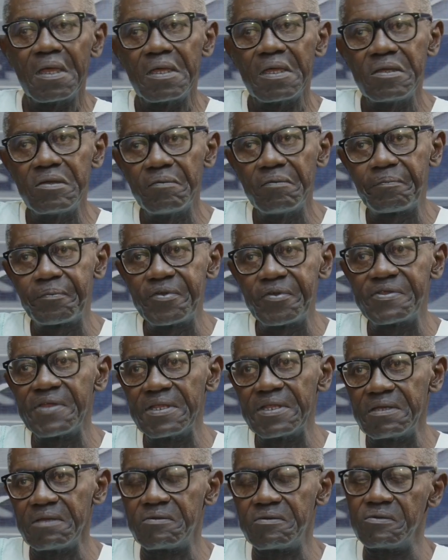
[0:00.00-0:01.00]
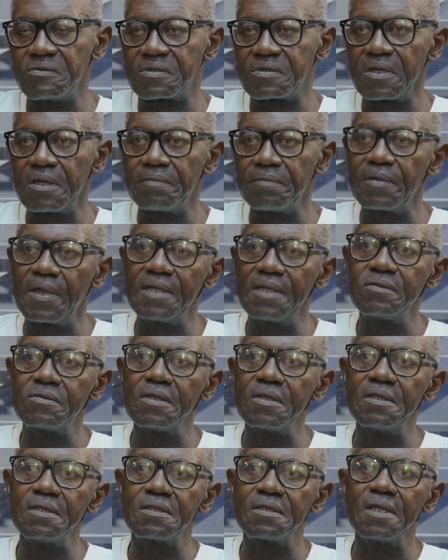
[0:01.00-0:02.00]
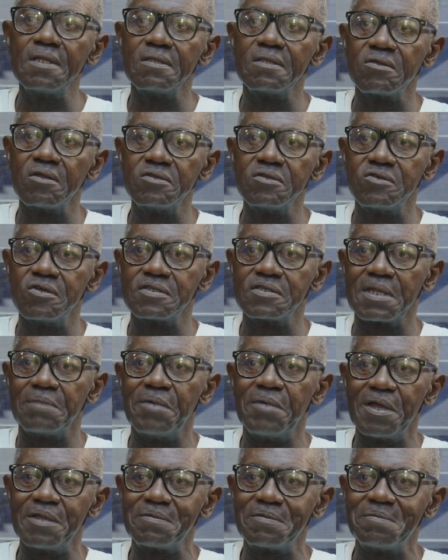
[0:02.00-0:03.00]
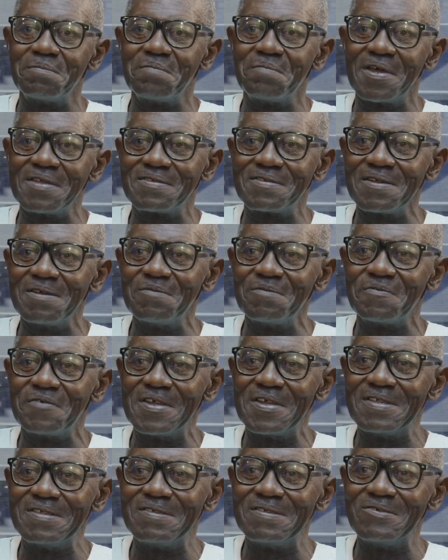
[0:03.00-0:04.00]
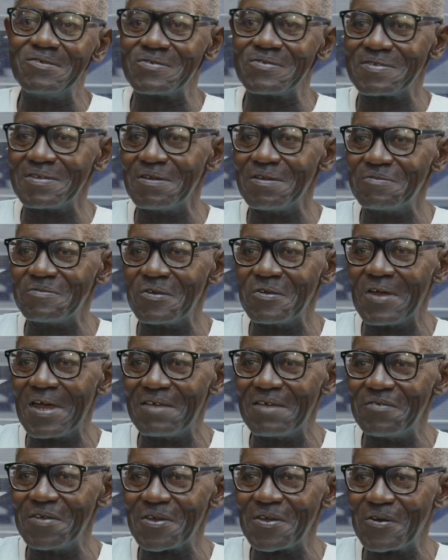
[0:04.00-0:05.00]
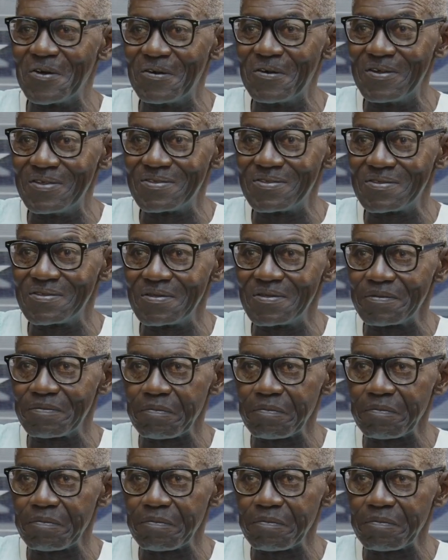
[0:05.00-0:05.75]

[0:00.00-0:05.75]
You presented yourself, and you see, this thing is not just about myself and yourself not having currency.